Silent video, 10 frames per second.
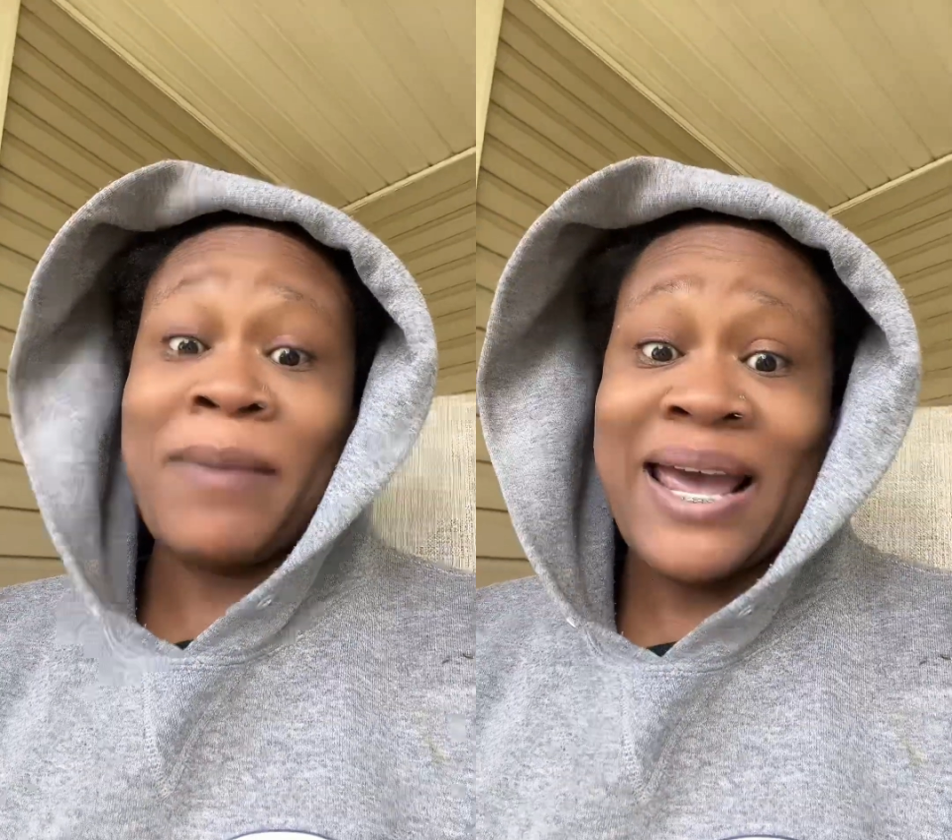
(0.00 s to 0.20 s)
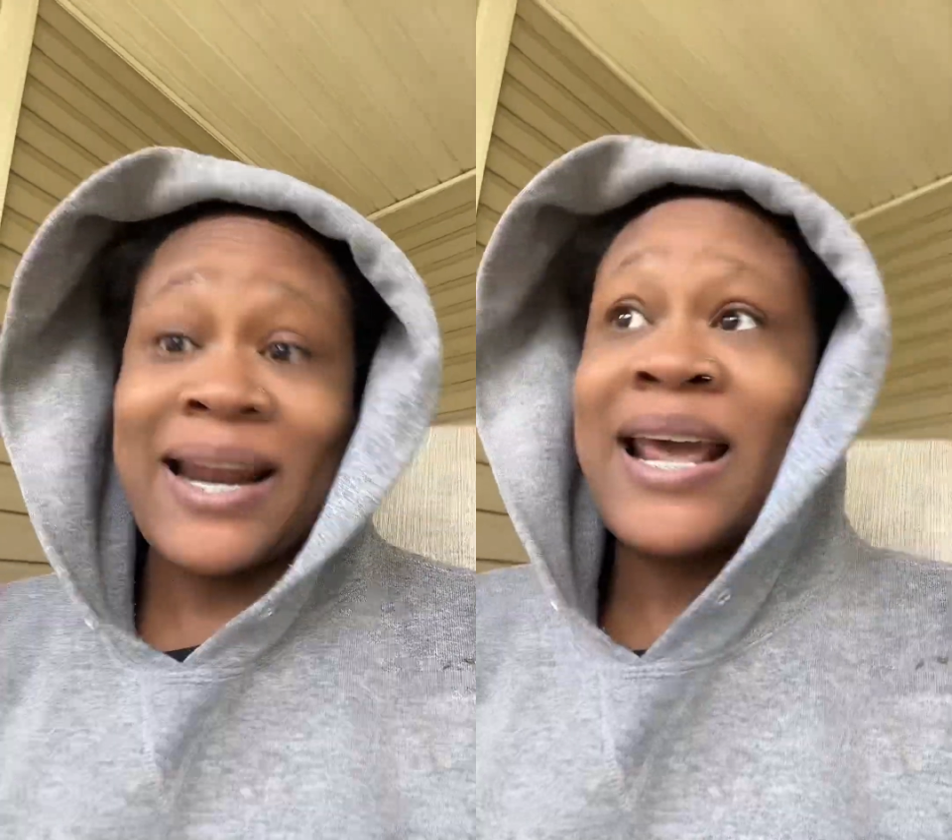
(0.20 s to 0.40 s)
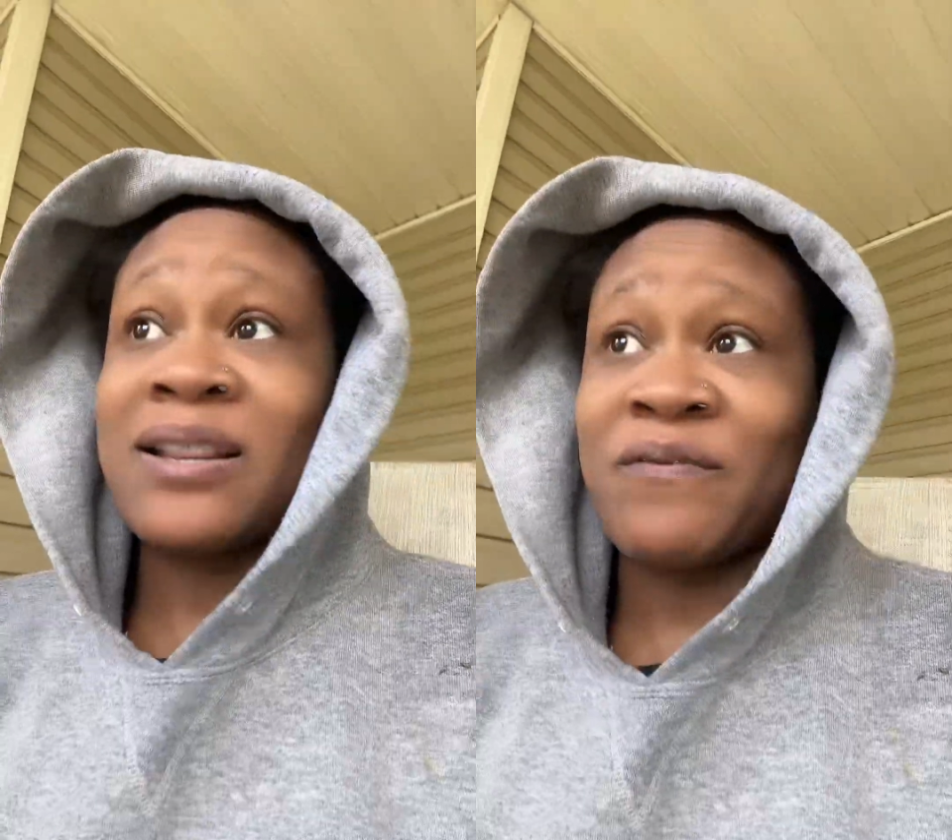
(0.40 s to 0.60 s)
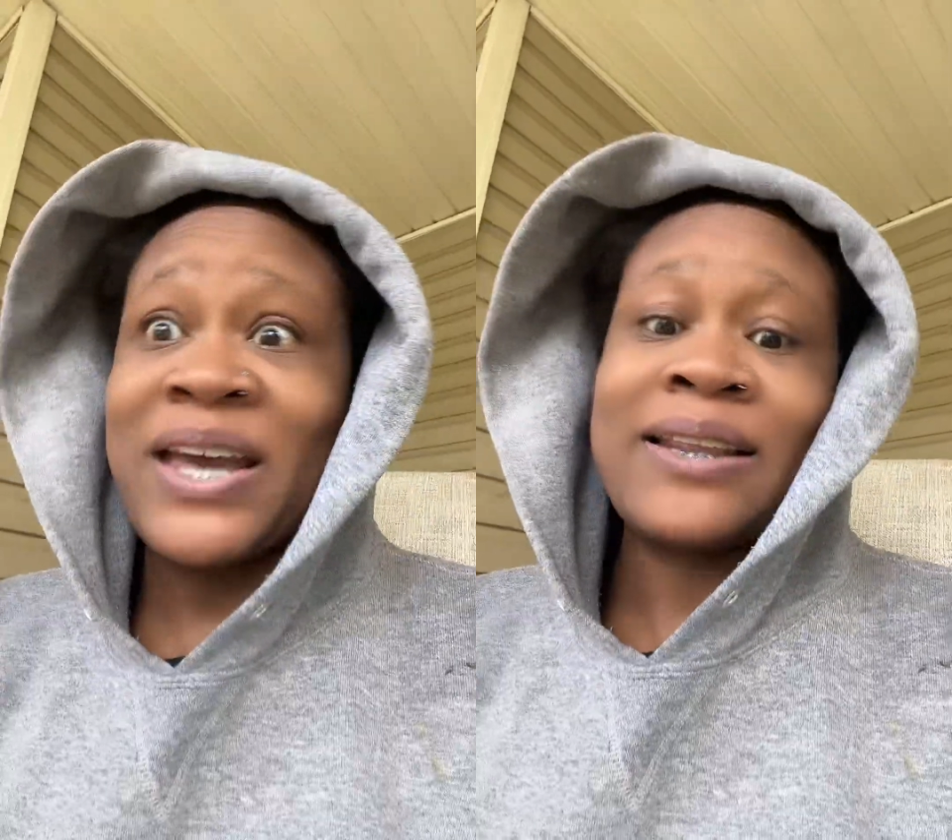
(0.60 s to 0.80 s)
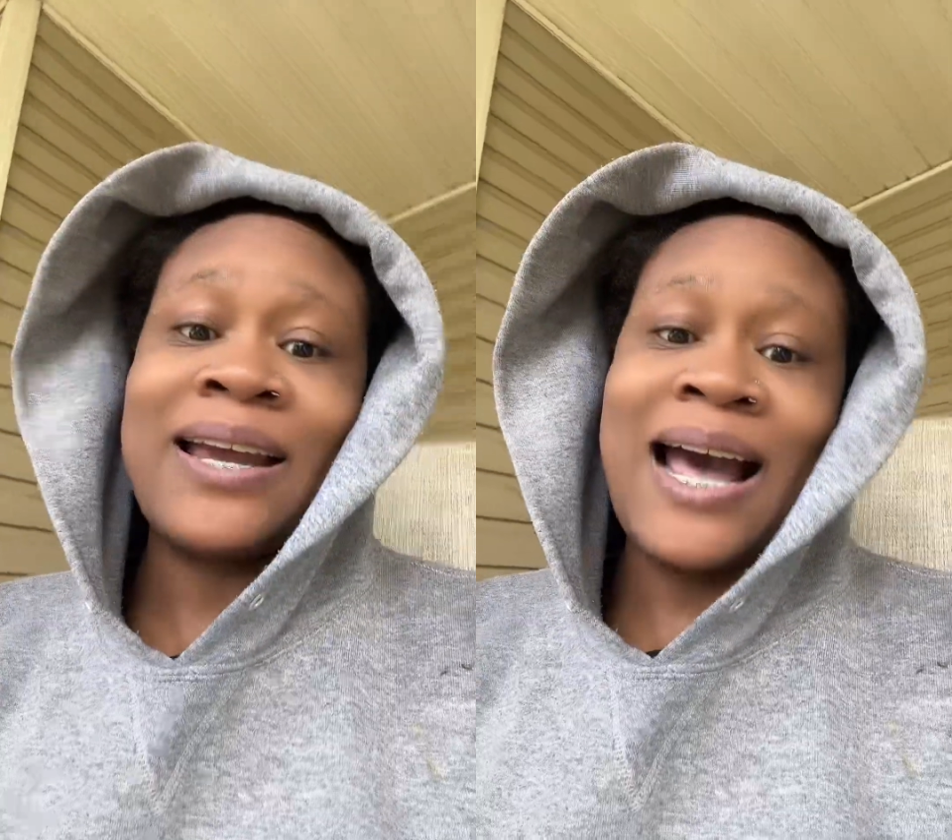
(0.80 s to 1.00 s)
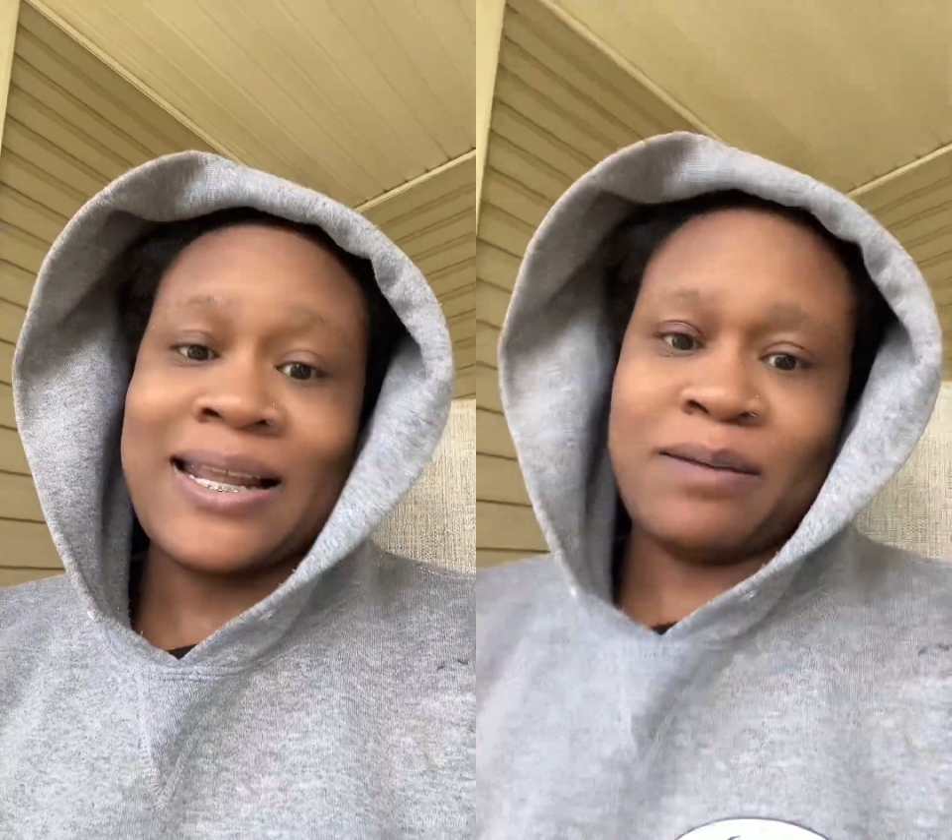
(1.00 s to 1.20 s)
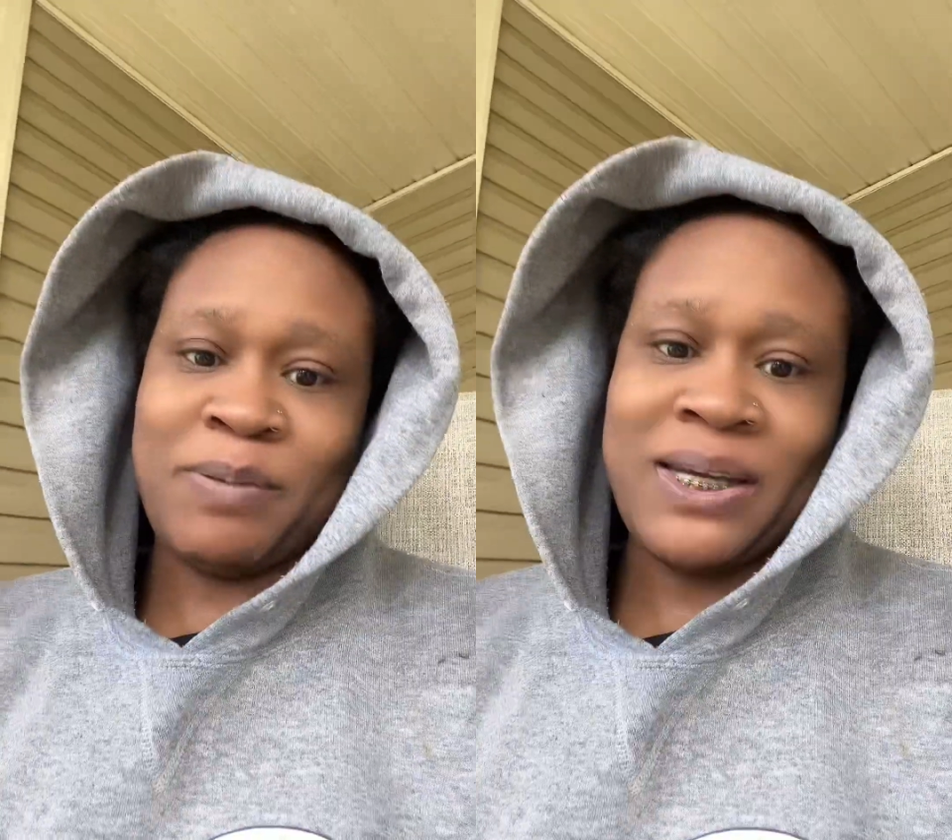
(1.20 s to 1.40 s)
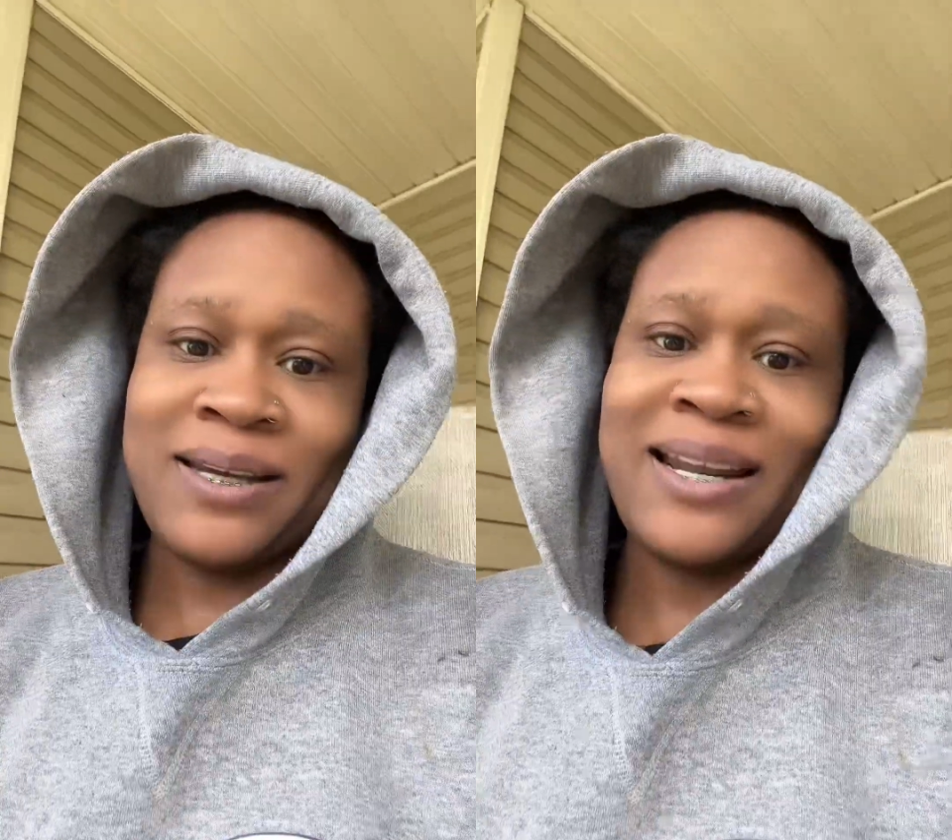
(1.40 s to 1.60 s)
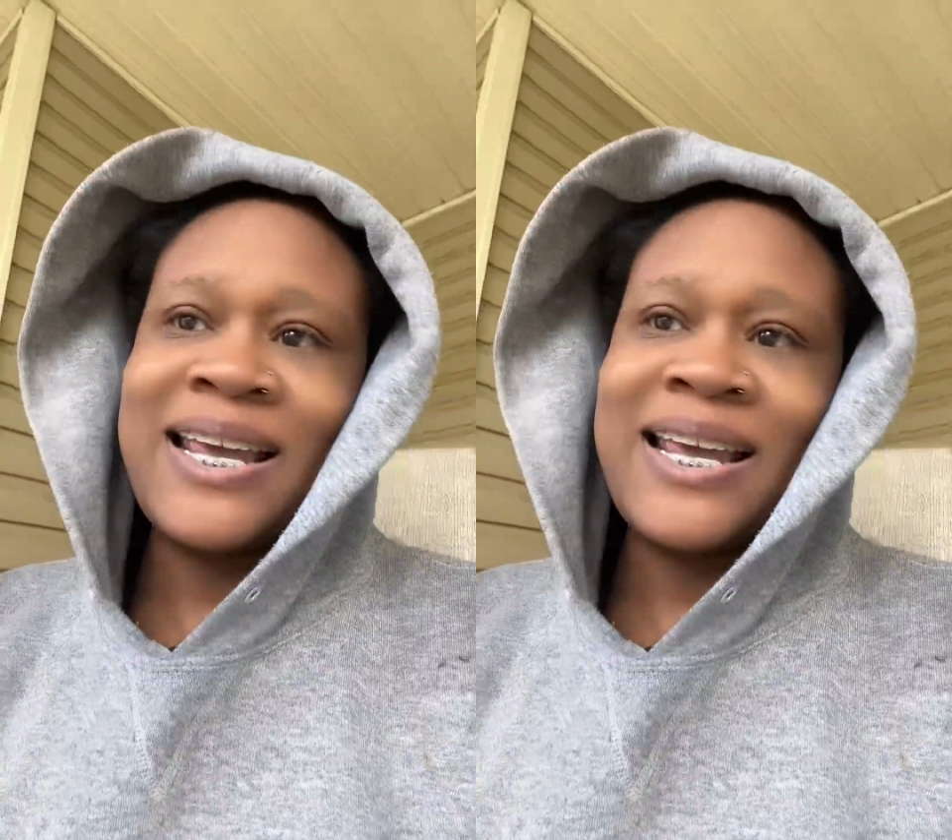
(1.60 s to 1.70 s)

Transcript: mad at the fact that Kylie Pitt